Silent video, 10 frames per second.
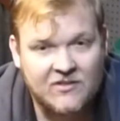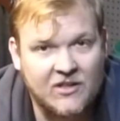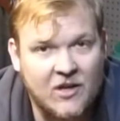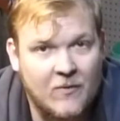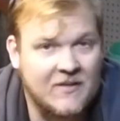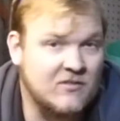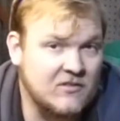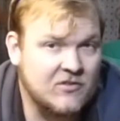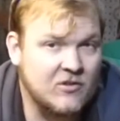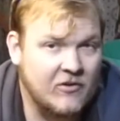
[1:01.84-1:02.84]
that go into
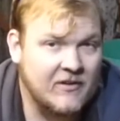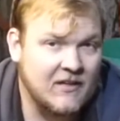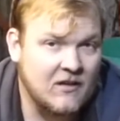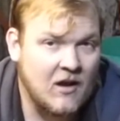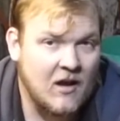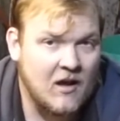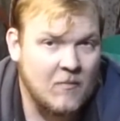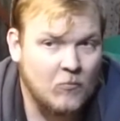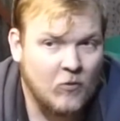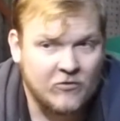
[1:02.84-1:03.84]
deciding
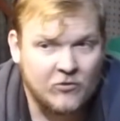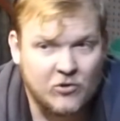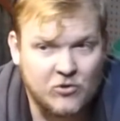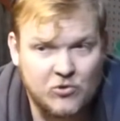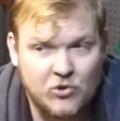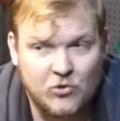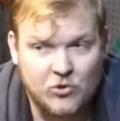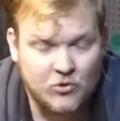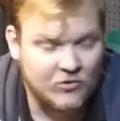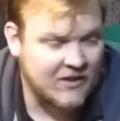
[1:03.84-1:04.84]
whether or not you should or
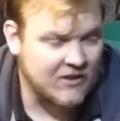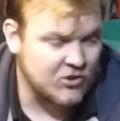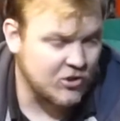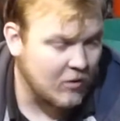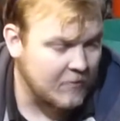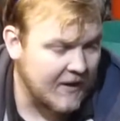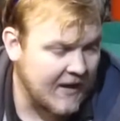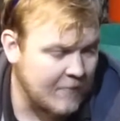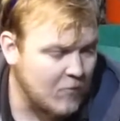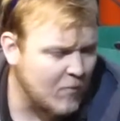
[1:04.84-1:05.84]
shouldn't take a job.
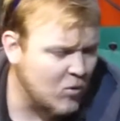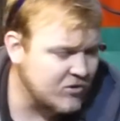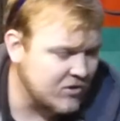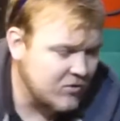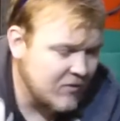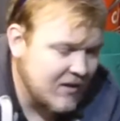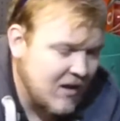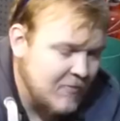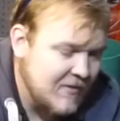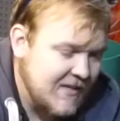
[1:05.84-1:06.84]
I'm also doing a
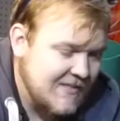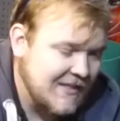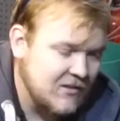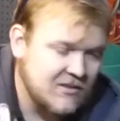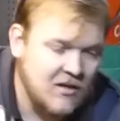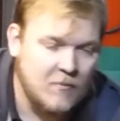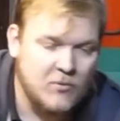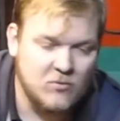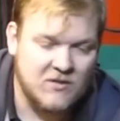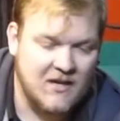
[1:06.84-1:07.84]
couple of these little
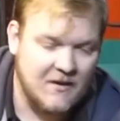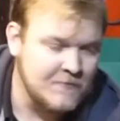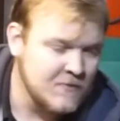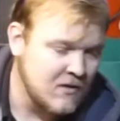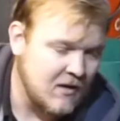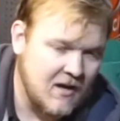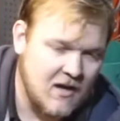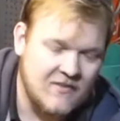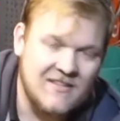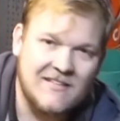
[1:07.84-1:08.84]
samples here,
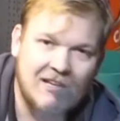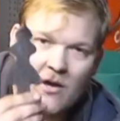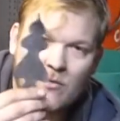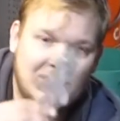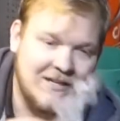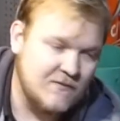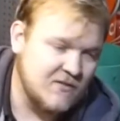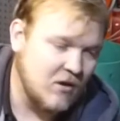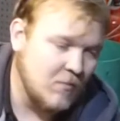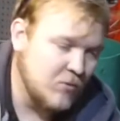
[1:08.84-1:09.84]
these little oak leaf
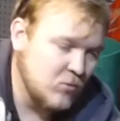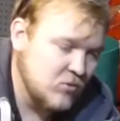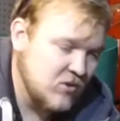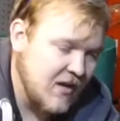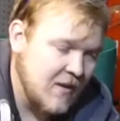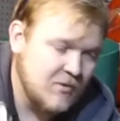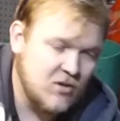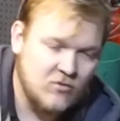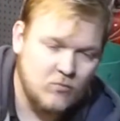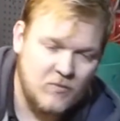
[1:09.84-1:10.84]
samples,
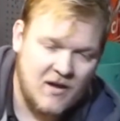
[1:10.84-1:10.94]
because